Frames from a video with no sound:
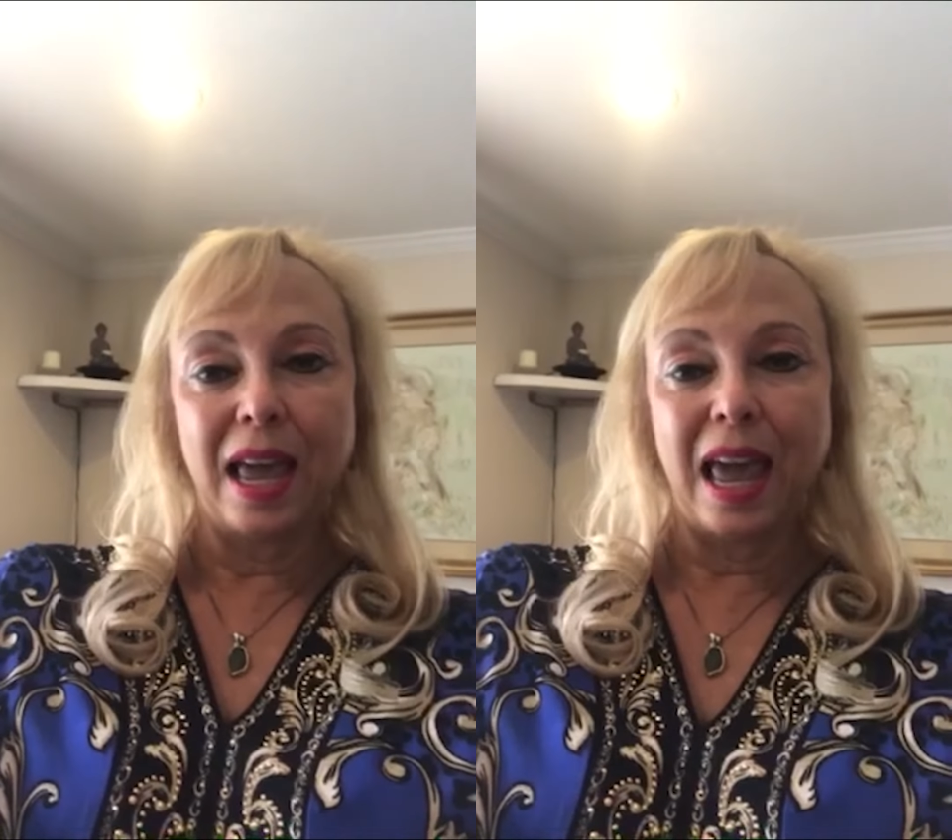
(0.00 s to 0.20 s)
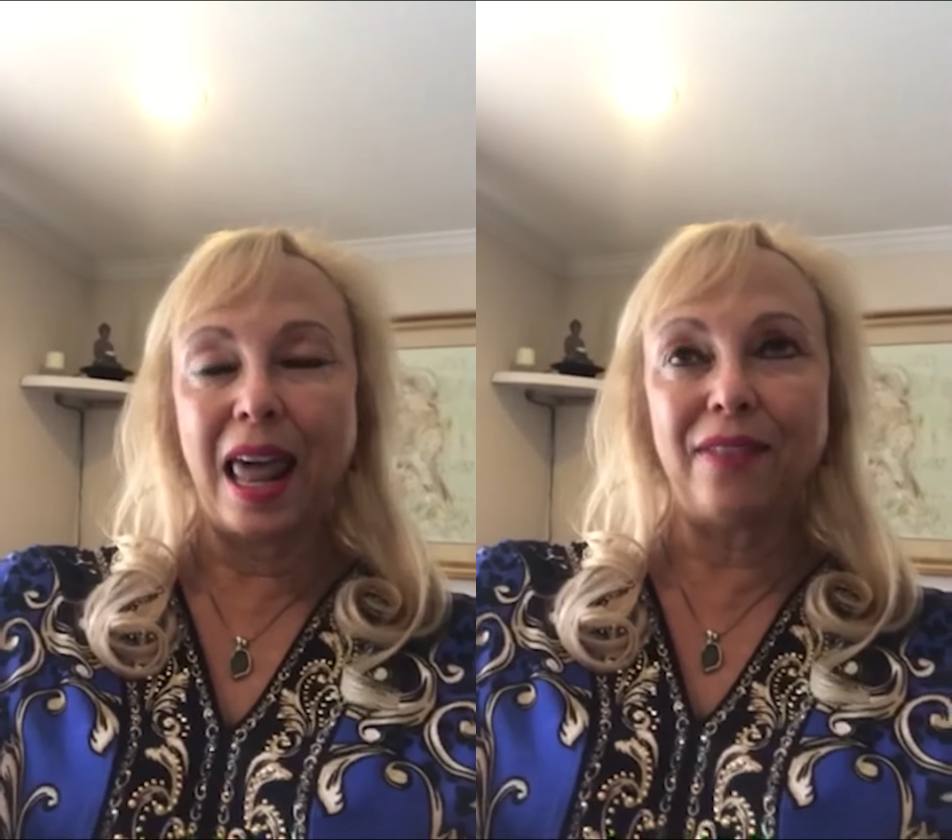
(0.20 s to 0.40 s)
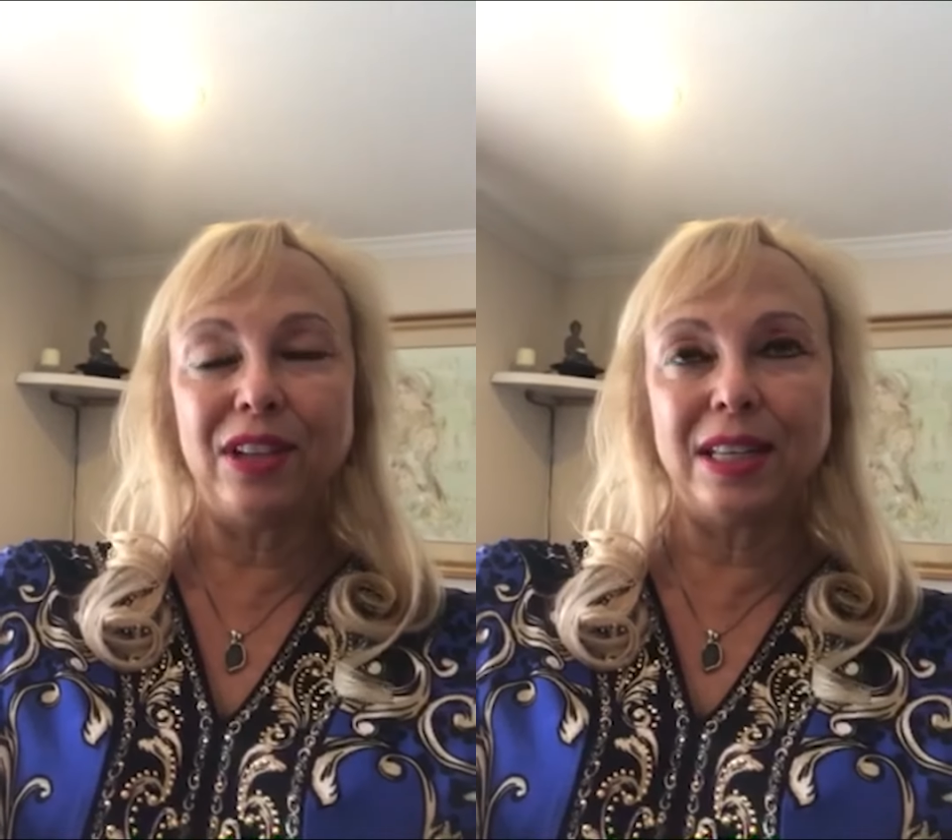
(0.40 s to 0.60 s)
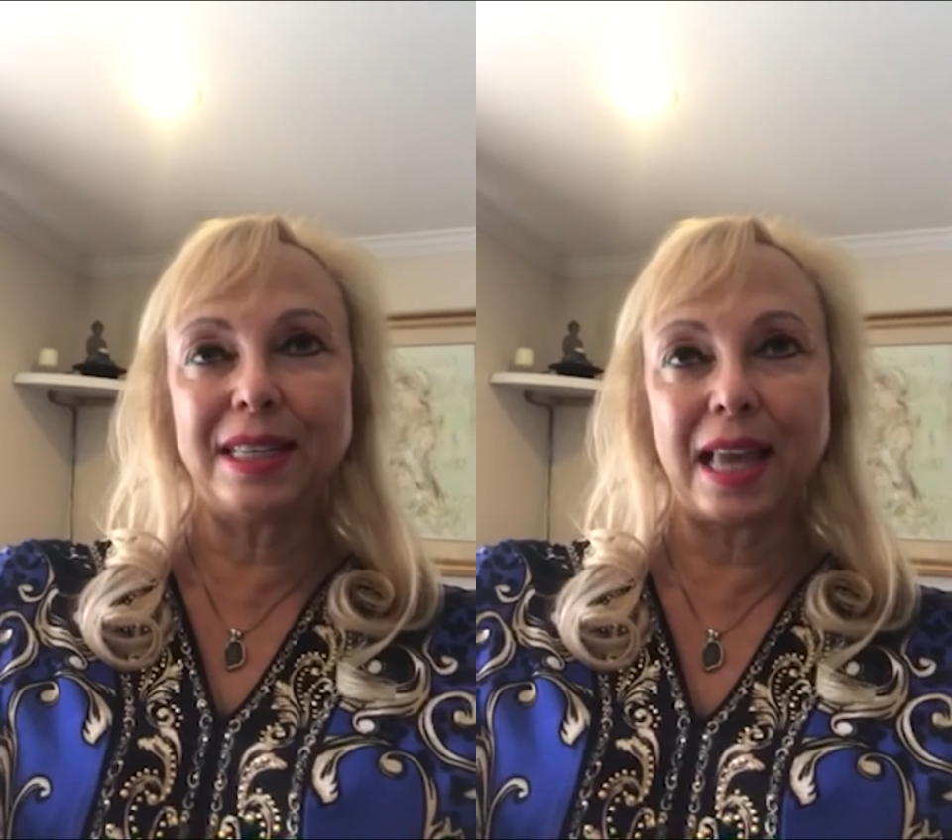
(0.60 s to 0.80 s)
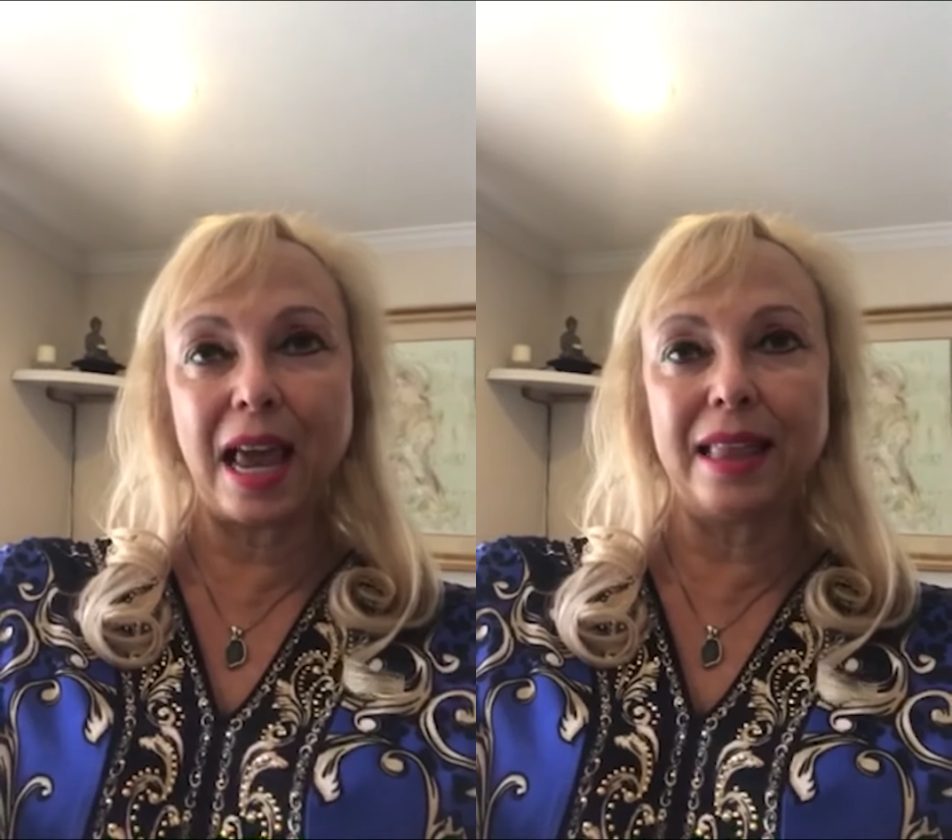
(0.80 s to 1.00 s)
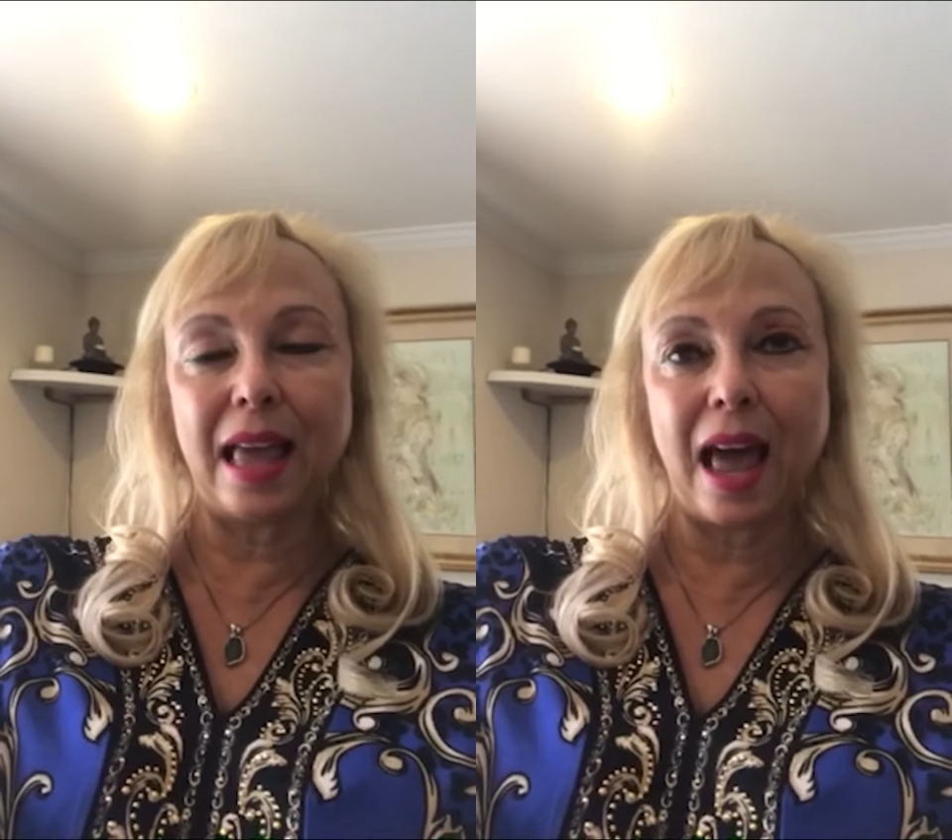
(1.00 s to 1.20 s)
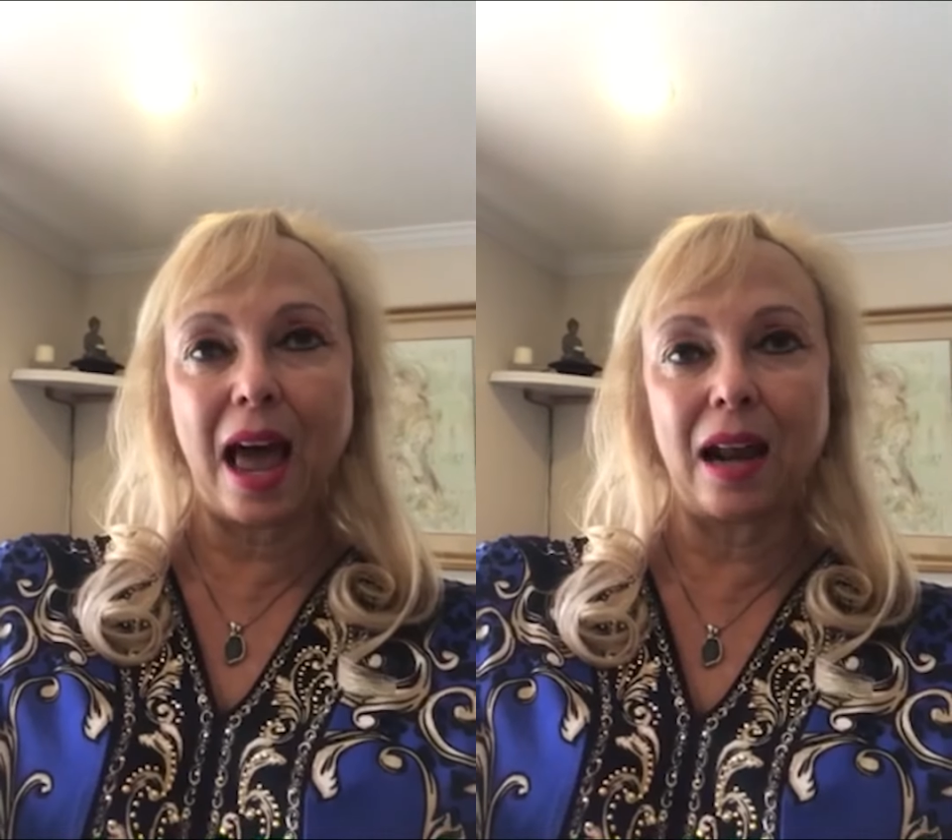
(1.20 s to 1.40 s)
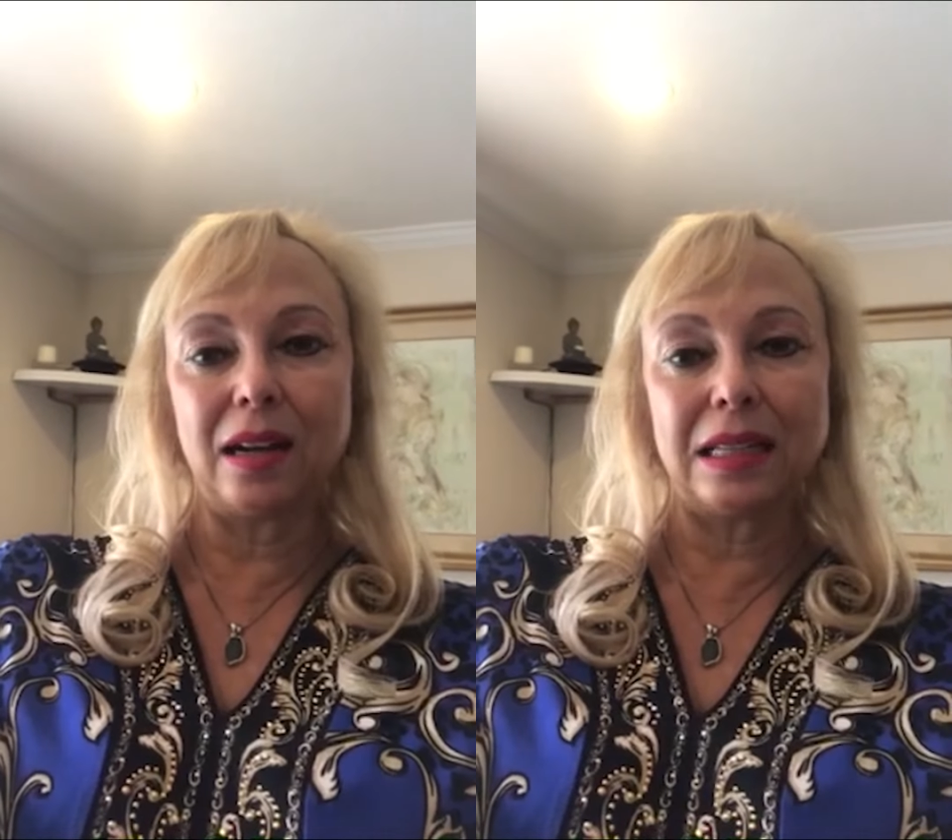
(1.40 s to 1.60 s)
And I have to say that